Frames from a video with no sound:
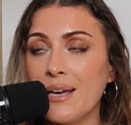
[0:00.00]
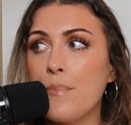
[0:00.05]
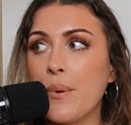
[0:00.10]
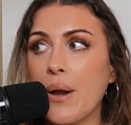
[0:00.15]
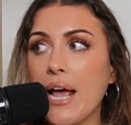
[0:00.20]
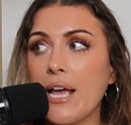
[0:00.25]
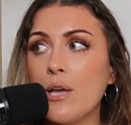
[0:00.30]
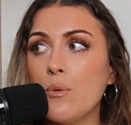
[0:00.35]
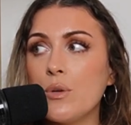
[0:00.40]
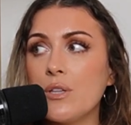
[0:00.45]
but
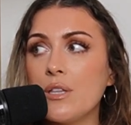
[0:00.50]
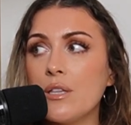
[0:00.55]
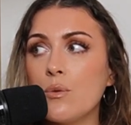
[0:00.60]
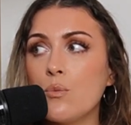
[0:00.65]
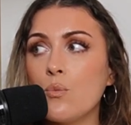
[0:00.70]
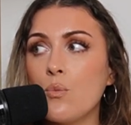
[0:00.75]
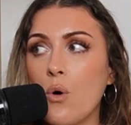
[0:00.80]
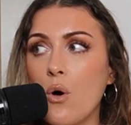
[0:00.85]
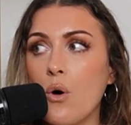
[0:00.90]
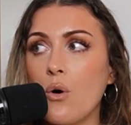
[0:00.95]
I
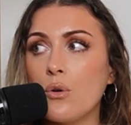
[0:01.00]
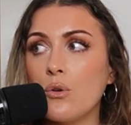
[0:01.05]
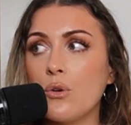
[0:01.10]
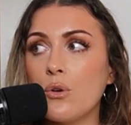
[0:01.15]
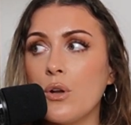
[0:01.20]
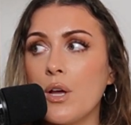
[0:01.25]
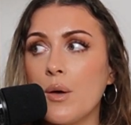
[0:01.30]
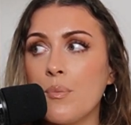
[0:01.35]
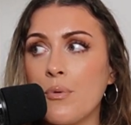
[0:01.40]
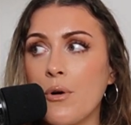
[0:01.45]
wouldn't
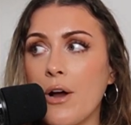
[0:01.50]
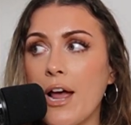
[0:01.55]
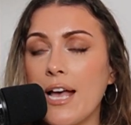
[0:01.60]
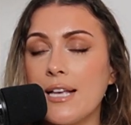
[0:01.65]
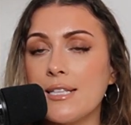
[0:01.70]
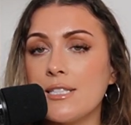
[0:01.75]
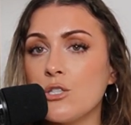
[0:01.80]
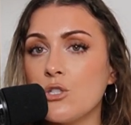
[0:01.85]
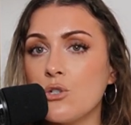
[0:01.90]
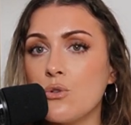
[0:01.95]
want a
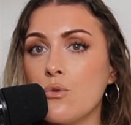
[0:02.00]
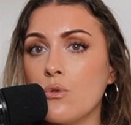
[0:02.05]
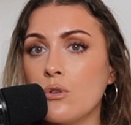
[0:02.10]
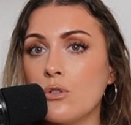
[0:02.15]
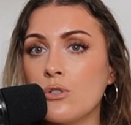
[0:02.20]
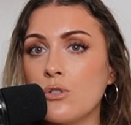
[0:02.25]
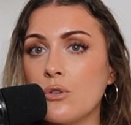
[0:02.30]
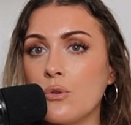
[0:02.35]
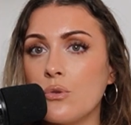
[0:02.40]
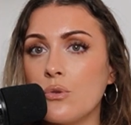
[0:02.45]
present
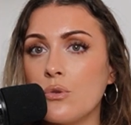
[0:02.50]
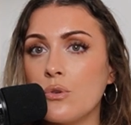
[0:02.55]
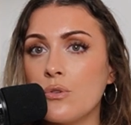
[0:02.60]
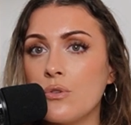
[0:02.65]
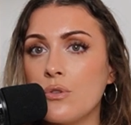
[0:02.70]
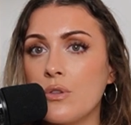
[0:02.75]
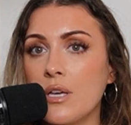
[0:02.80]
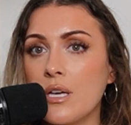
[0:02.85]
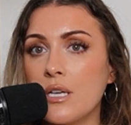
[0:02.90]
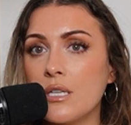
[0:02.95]
also
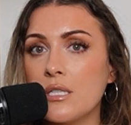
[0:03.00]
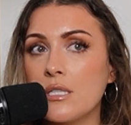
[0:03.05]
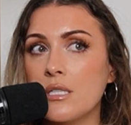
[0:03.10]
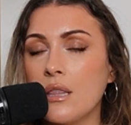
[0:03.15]
that